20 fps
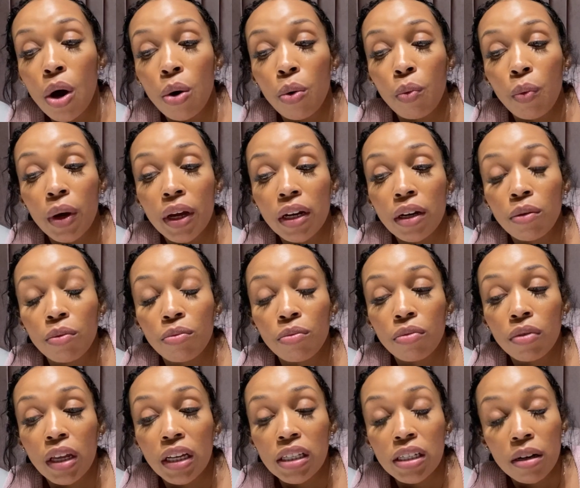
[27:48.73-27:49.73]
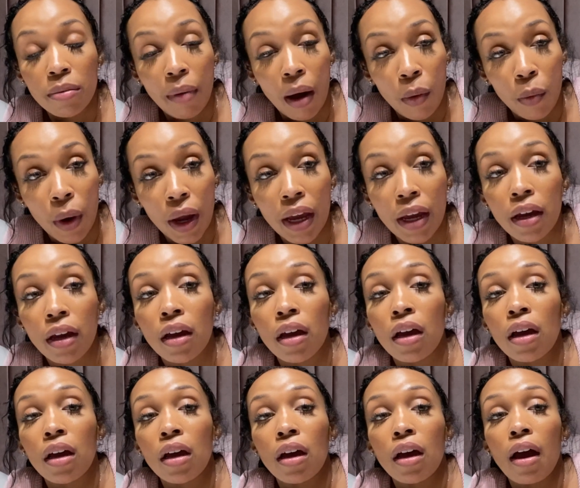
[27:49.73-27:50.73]
when they took my weight
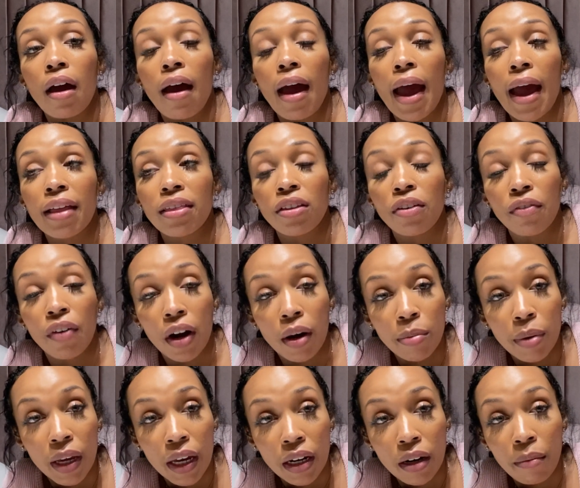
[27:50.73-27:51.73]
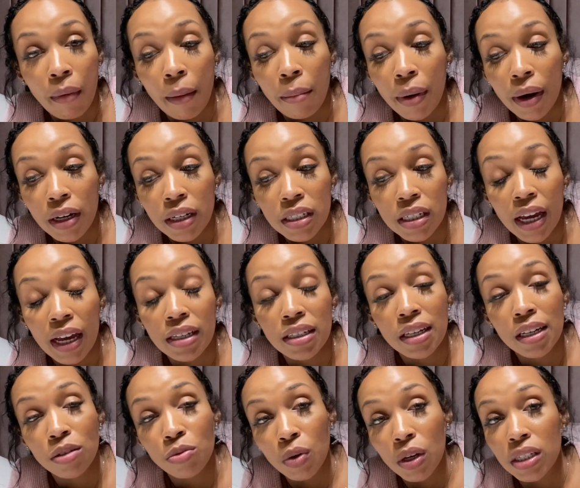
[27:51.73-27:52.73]
at the very beginning of my pregnancy at
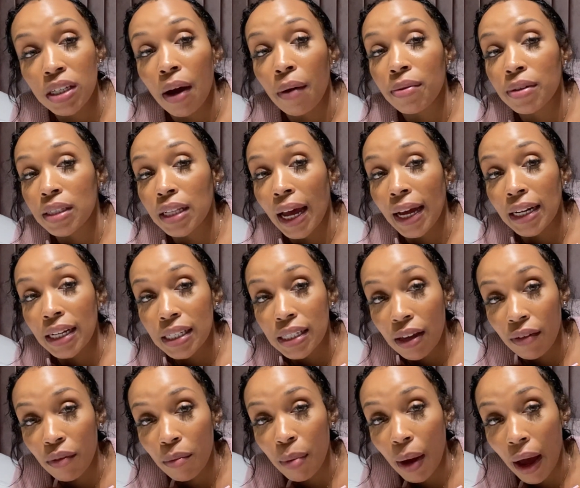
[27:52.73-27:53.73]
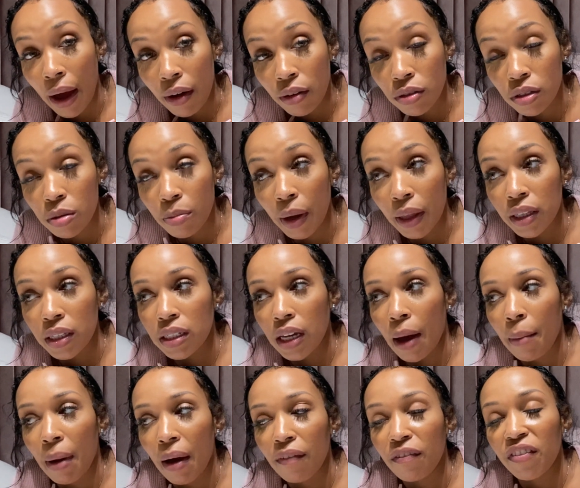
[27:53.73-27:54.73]
6 weeks, I was 97 pounds. By the time
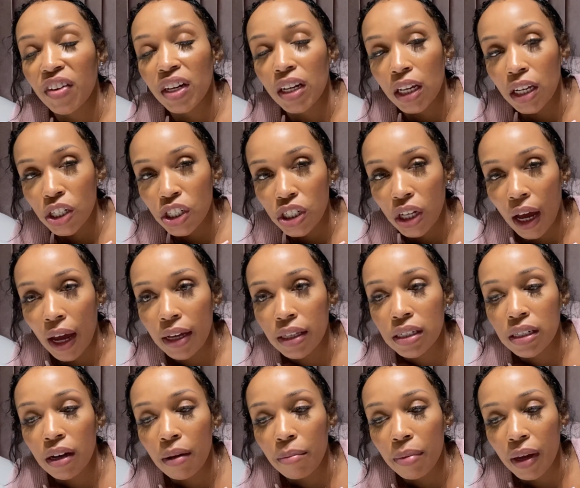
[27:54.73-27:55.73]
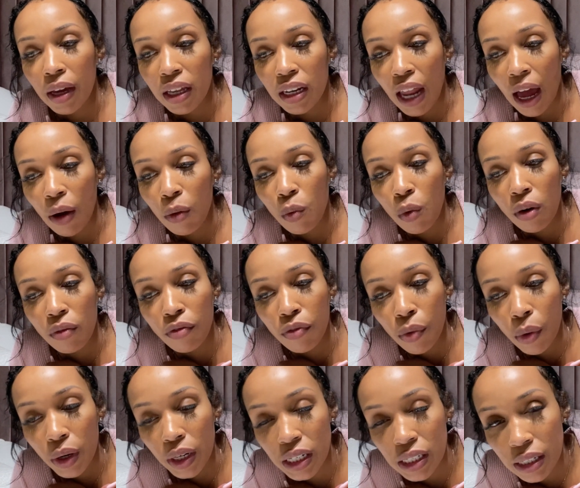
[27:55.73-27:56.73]
I finished, I ended up being like
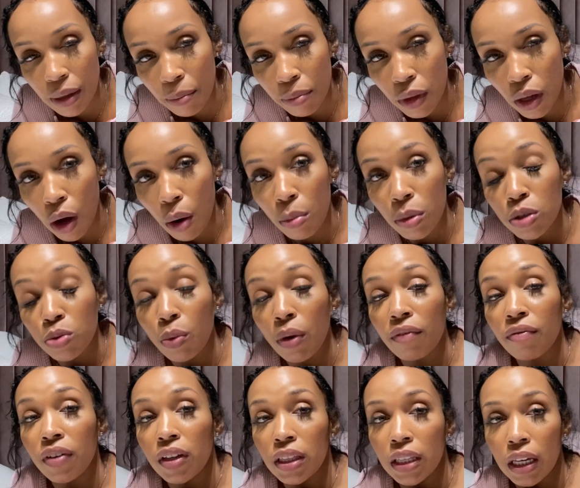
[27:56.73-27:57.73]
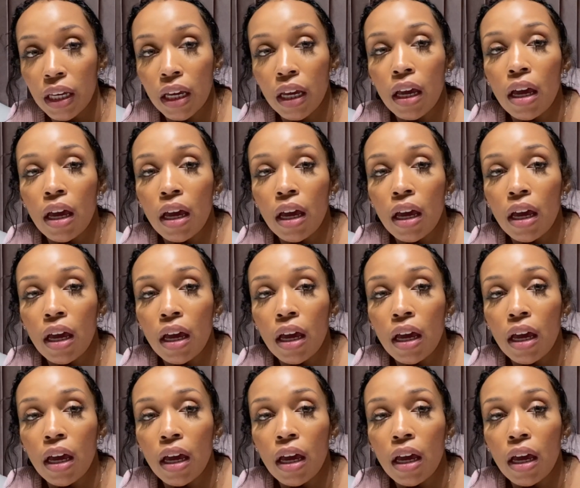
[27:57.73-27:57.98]
140 something, almost 150.